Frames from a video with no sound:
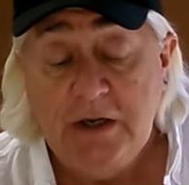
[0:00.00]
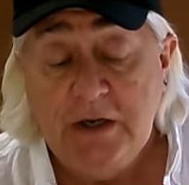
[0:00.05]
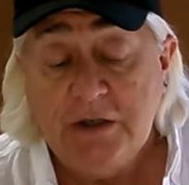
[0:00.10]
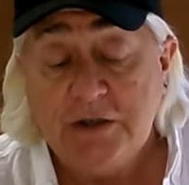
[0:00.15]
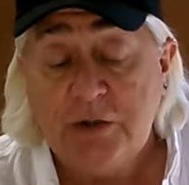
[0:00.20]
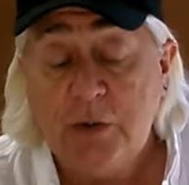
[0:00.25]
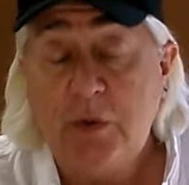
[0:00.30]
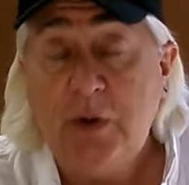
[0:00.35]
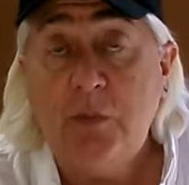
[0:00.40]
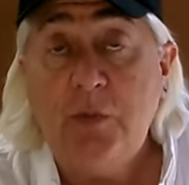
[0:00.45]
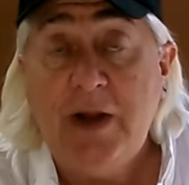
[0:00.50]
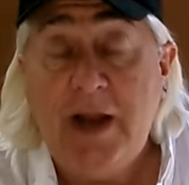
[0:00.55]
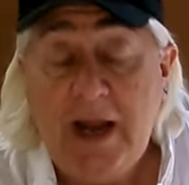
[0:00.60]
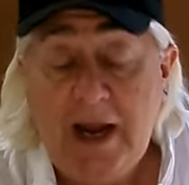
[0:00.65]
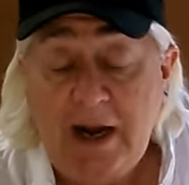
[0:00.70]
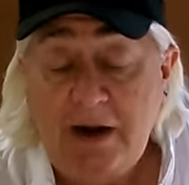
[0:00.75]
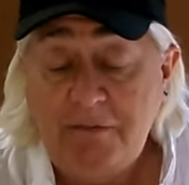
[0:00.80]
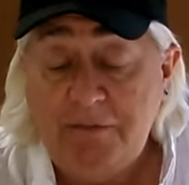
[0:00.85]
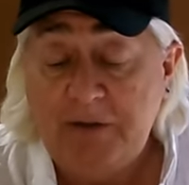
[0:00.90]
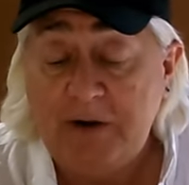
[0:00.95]
So what we
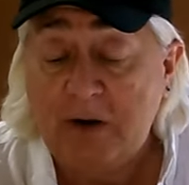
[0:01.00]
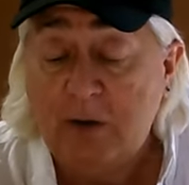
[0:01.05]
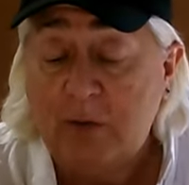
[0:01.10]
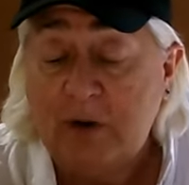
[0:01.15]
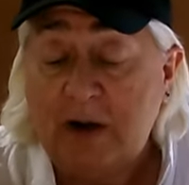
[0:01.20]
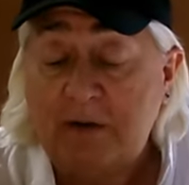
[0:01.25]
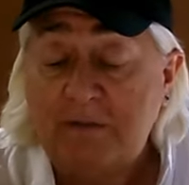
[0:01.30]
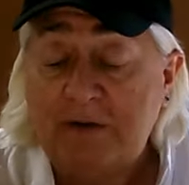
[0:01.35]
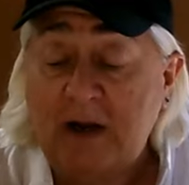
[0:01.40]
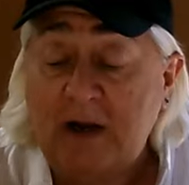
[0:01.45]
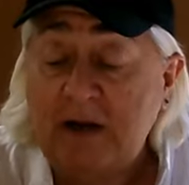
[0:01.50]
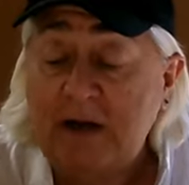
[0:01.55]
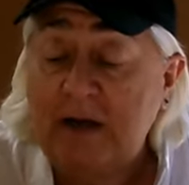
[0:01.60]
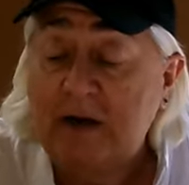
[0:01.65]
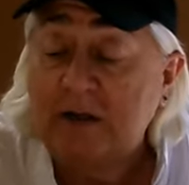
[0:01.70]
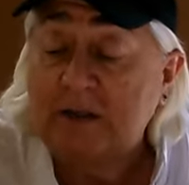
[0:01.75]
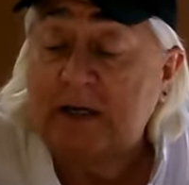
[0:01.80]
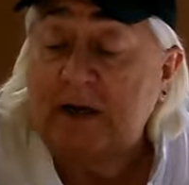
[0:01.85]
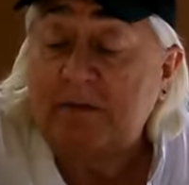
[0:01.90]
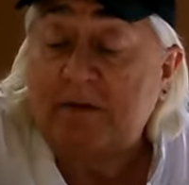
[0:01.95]
have here, what I've done
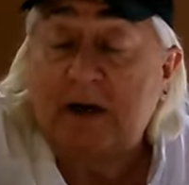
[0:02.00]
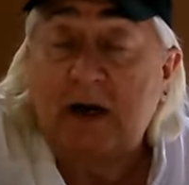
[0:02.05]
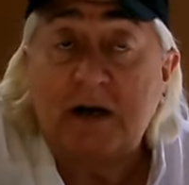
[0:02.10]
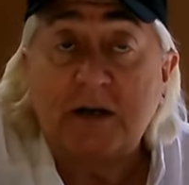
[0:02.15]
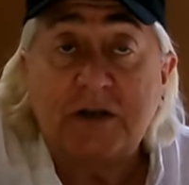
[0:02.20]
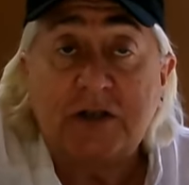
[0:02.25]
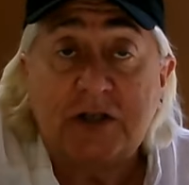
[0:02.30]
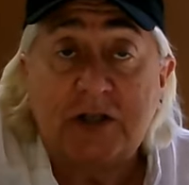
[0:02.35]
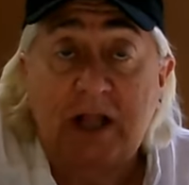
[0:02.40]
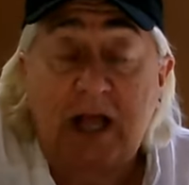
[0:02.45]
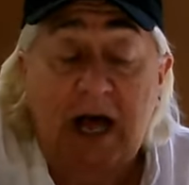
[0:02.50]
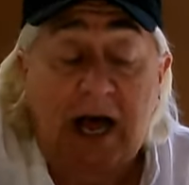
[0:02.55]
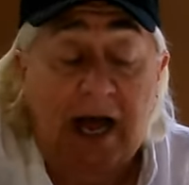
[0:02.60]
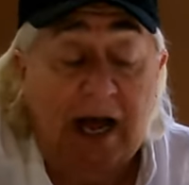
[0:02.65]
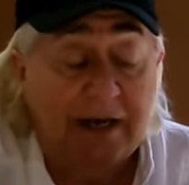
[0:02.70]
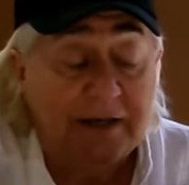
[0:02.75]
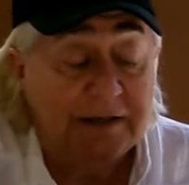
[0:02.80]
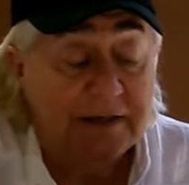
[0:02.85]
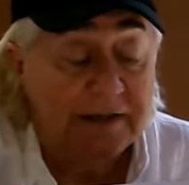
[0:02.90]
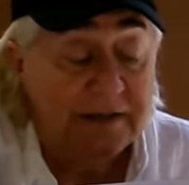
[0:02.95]
here is I've cut a
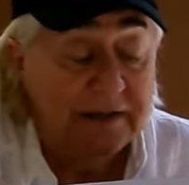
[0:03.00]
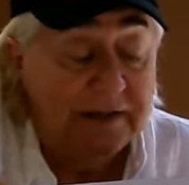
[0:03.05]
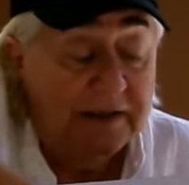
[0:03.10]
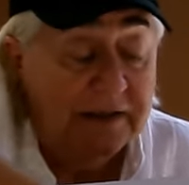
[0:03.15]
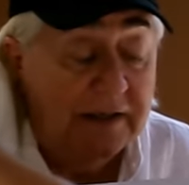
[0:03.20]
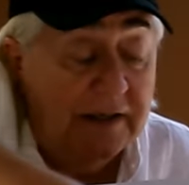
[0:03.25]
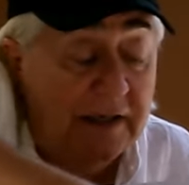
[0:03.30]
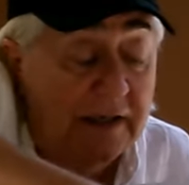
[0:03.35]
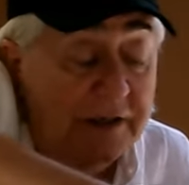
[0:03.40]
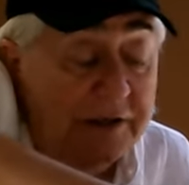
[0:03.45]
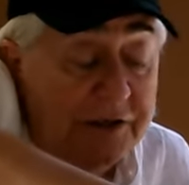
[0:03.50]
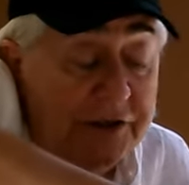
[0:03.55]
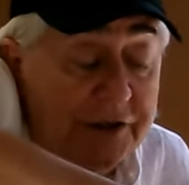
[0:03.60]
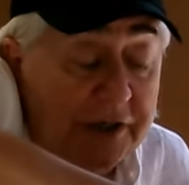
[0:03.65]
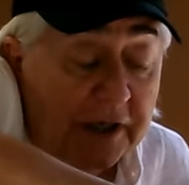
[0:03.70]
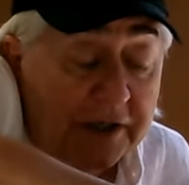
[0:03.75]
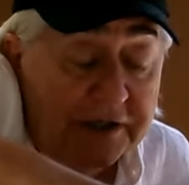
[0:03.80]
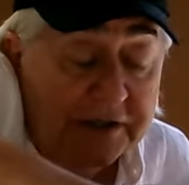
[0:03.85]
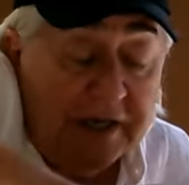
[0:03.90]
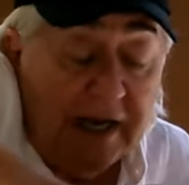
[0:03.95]
slot
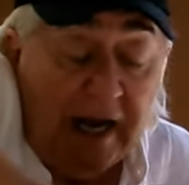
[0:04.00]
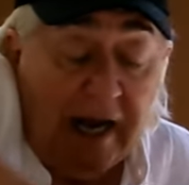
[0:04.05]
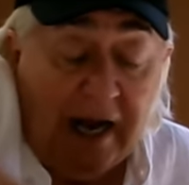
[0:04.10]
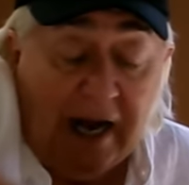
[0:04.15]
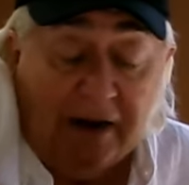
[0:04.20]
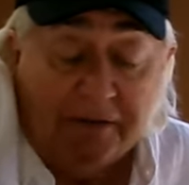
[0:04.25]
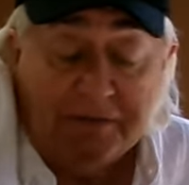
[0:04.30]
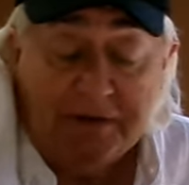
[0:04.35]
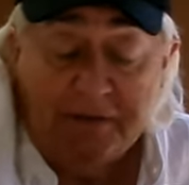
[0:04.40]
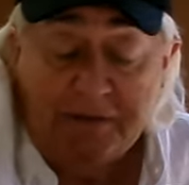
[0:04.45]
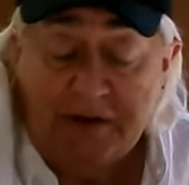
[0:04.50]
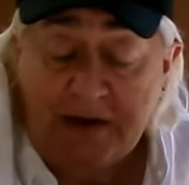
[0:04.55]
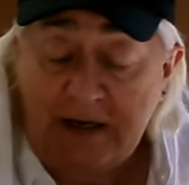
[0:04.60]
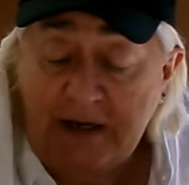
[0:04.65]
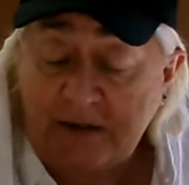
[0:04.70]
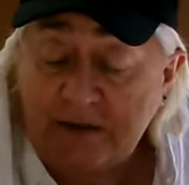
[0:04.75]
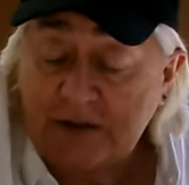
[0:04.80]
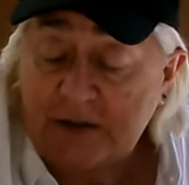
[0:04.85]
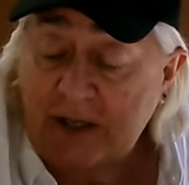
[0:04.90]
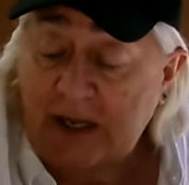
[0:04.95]
just aft of the
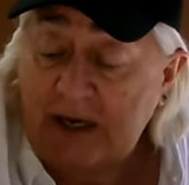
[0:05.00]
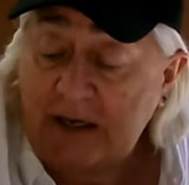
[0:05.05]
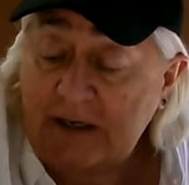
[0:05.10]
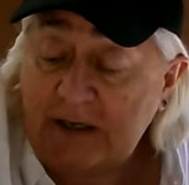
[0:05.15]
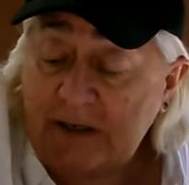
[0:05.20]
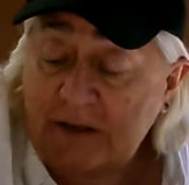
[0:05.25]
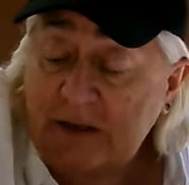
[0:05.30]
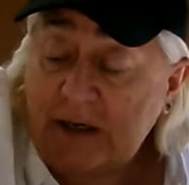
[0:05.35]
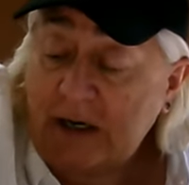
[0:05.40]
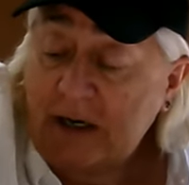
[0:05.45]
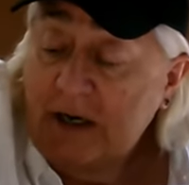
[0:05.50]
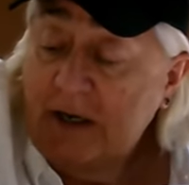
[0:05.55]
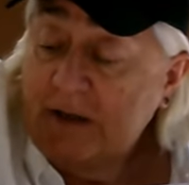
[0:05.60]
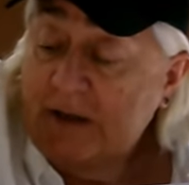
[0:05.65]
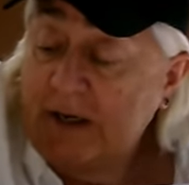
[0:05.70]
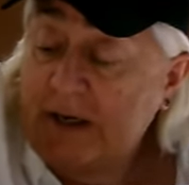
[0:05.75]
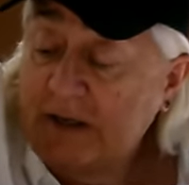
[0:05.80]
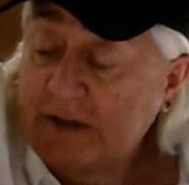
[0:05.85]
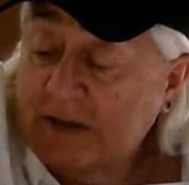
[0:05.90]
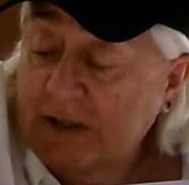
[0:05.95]
hinge line. Here,
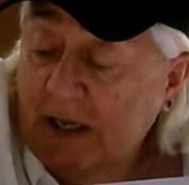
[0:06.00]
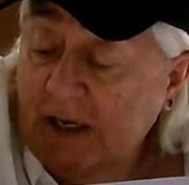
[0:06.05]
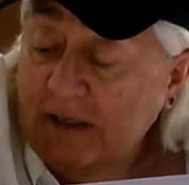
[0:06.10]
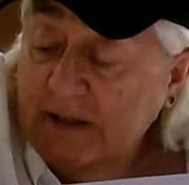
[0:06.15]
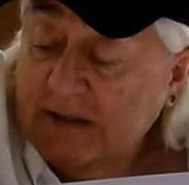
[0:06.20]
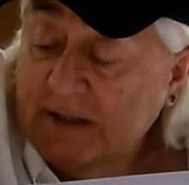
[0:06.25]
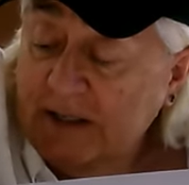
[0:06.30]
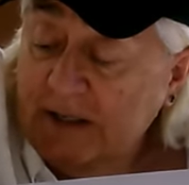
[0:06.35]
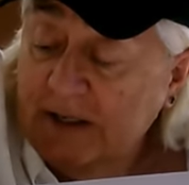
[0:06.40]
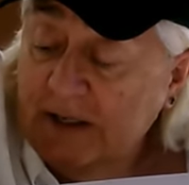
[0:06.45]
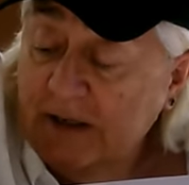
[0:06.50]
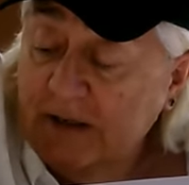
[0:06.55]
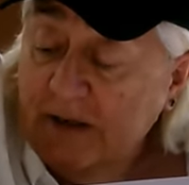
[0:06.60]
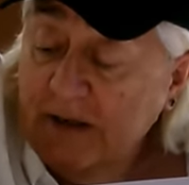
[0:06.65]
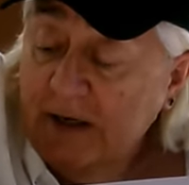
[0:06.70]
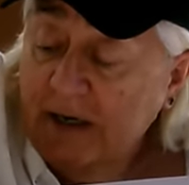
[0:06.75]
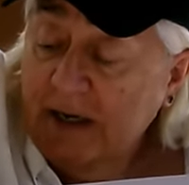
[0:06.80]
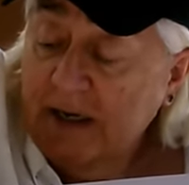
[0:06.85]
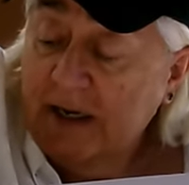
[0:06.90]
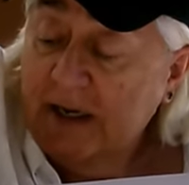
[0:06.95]
the hinge line is here,
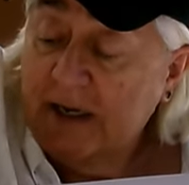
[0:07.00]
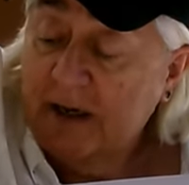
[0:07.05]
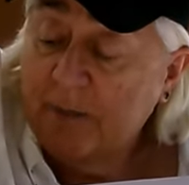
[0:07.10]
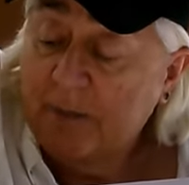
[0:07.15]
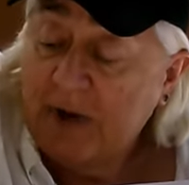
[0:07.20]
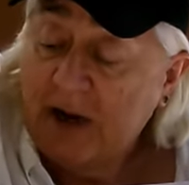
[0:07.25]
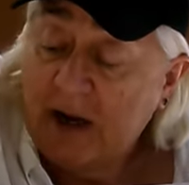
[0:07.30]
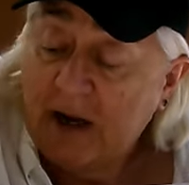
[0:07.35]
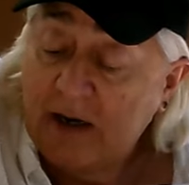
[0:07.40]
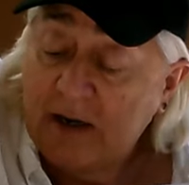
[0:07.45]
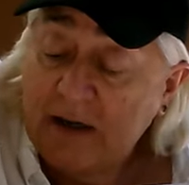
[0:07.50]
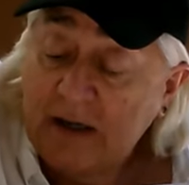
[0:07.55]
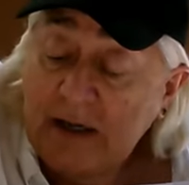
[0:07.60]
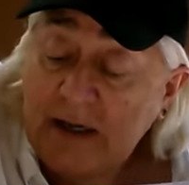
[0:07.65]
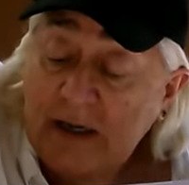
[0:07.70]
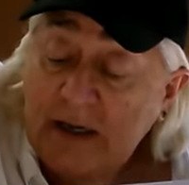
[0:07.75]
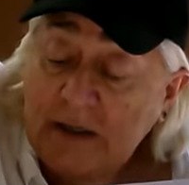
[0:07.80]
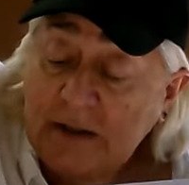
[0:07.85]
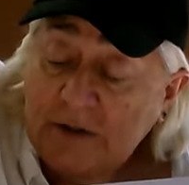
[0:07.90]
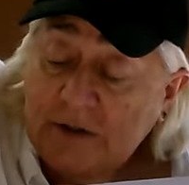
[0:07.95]
and about an
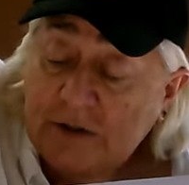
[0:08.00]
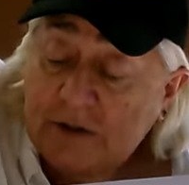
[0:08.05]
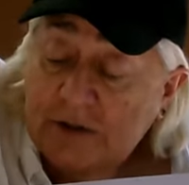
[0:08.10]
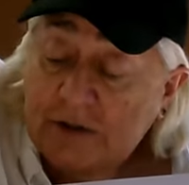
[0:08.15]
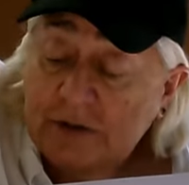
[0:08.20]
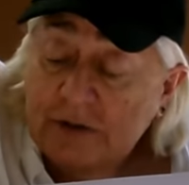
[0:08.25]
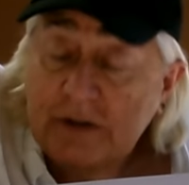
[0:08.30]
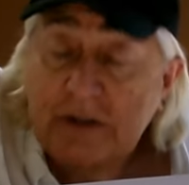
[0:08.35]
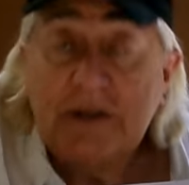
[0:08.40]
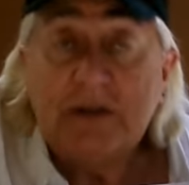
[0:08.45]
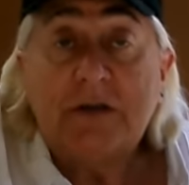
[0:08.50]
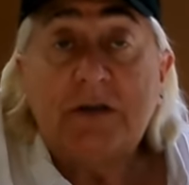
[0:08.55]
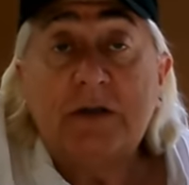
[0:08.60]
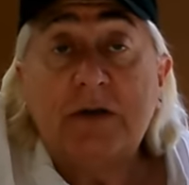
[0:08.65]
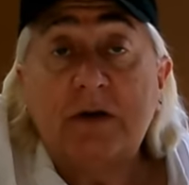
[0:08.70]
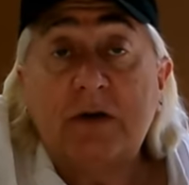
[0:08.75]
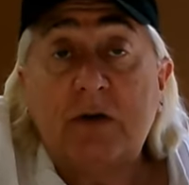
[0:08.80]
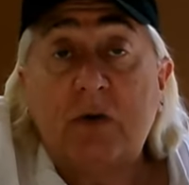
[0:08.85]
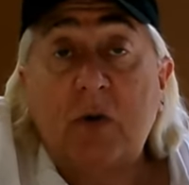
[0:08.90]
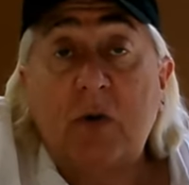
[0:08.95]
inch, inch and
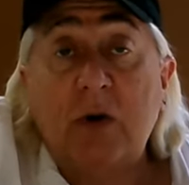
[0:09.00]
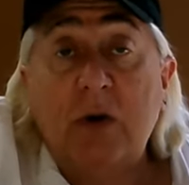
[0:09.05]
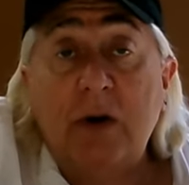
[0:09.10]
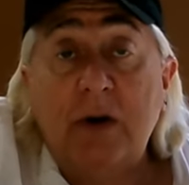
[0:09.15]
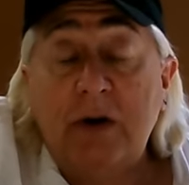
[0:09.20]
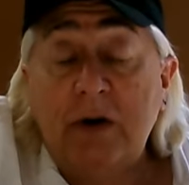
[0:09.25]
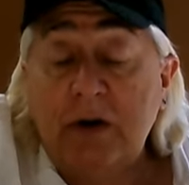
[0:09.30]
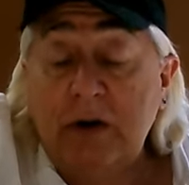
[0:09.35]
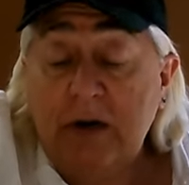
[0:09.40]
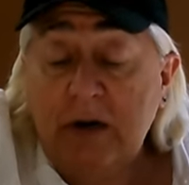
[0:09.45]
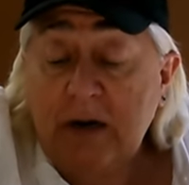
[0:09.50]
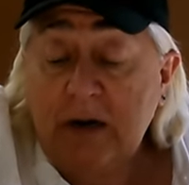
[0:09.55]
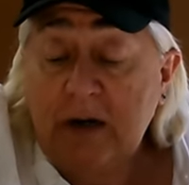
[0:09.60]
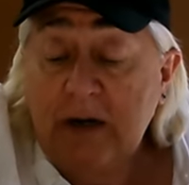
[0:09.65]
a quarter